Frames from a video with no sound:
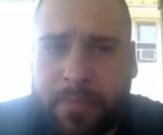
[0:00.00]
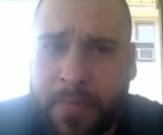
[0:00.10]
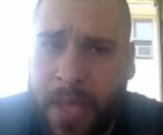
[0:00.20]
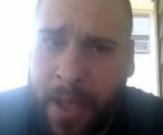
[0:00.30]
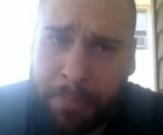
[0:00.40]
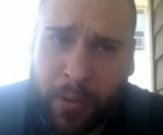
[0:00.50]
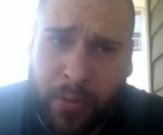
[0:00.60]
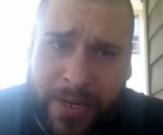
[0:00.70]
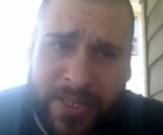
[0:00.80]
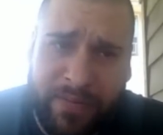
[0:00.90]
I'm
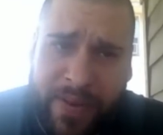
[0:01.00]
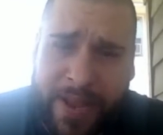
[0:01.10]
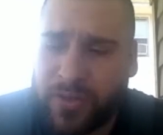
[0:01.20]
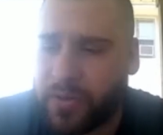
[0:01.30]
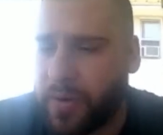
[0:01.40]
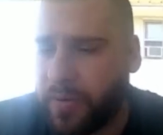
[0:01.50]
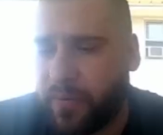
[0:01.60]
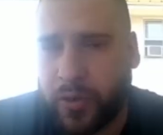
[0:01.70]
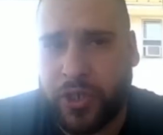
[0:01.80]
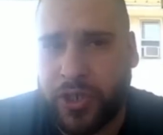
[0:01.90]
progressing faster,
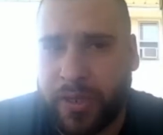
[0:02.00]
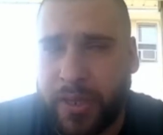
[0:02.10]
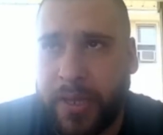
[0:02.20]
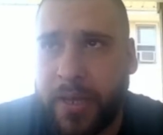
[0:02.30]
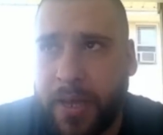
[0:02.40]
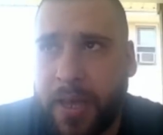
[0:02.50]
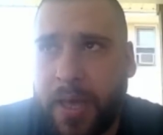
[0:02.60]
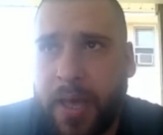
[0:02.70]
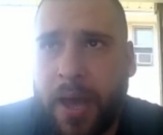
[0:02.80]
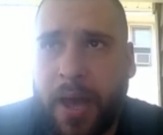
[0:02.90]
unfortunately.
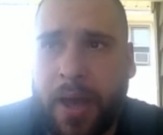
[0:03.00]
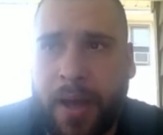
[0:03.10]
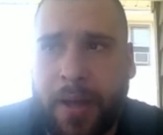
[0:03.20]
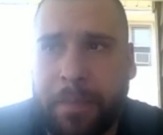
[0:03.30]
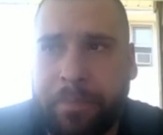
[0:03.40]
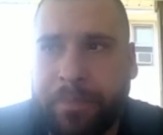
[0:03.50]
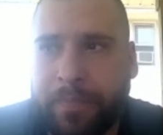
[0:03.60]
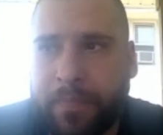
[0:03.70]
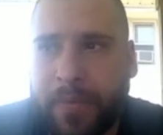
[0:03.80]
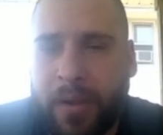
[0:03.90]

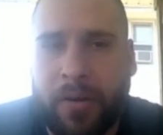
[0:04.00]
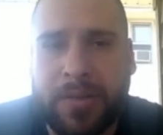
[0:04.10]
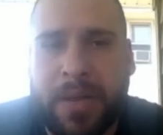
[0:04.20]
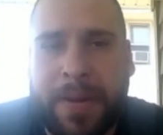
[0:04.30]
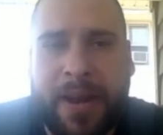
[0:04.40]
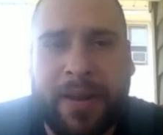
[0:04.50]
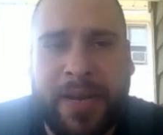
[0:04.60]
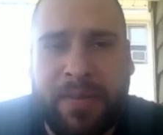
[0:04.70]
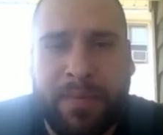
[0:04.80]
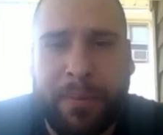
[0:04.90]
You know, because I'm not on an
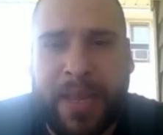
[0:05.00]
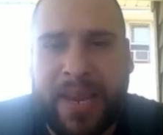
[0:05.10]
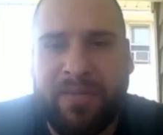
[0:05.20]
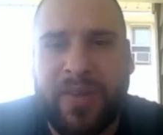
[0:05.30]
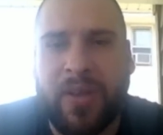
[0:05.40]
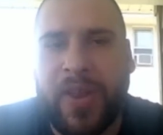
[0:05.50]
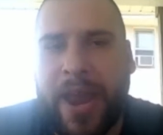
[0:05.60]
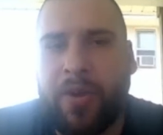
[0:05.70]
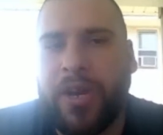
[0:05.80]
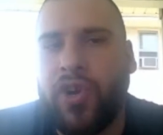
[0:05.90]
even playing field. I
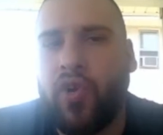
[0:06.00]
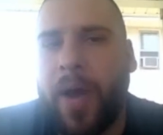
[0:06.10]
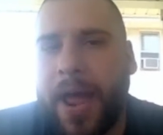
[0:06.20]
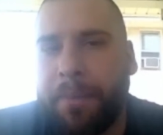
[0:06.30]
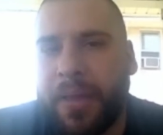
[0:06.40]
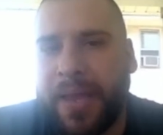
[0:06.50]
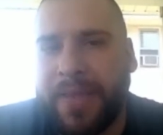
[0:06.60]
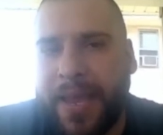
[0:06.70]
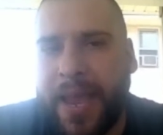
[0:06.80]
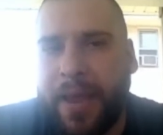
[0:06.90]
already knew how to play the
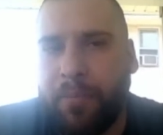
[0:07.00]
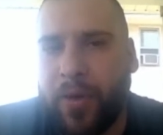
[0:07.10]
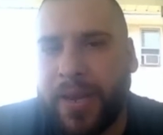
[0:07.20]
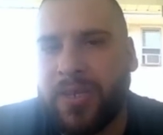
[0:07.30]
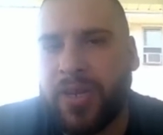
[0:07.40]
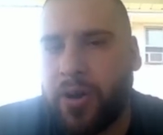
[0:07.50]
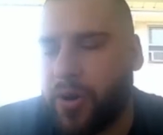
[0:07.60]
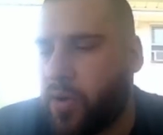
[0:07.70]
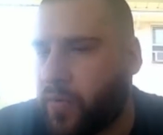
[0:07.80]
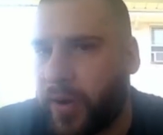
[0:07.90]
game when I started
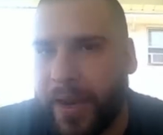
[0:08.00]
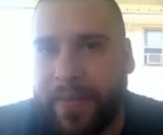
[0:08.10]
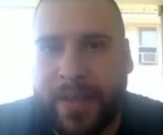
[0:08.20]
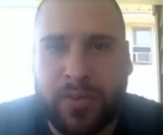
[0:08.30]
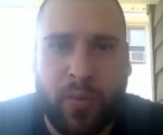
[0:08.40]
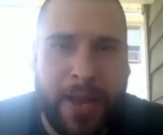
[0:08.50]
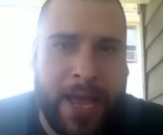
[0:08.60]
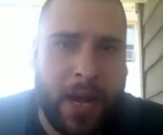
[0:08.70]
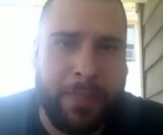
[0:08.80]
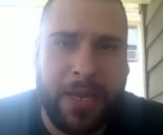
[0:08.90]
over again. That's why I
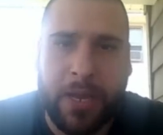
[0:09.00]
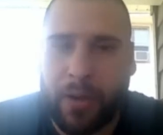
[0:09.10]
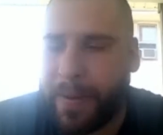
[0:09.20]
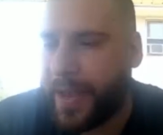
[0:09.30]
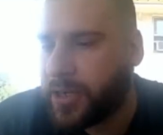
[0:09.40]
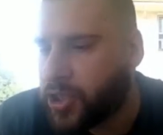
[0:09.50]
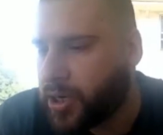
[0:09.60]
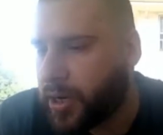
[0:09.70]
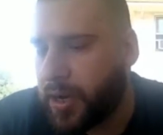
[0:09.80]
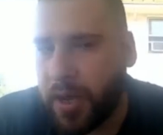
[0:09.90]
got a beginner badge.
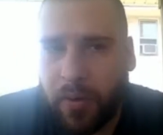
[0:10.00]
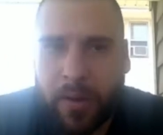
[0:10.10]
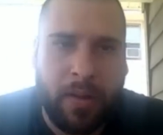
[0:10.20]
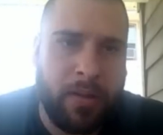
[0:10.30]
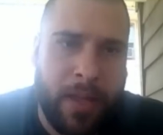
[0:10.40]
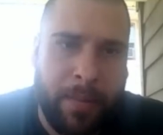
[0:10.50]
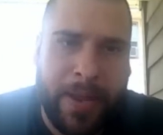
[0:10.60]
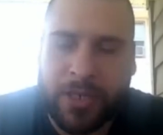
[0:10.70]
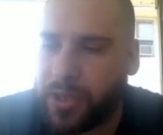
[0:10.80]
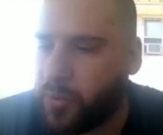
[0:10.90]
Well, I'm
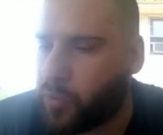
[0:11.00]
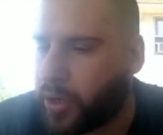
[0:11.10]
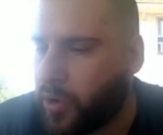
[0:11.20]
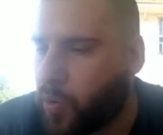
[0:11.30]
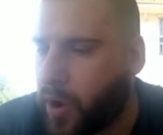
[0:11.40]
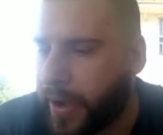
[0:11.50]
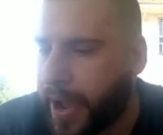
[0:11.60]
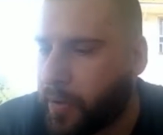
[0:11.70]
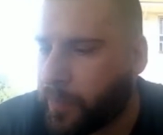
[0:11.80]
actually rookie 1 now.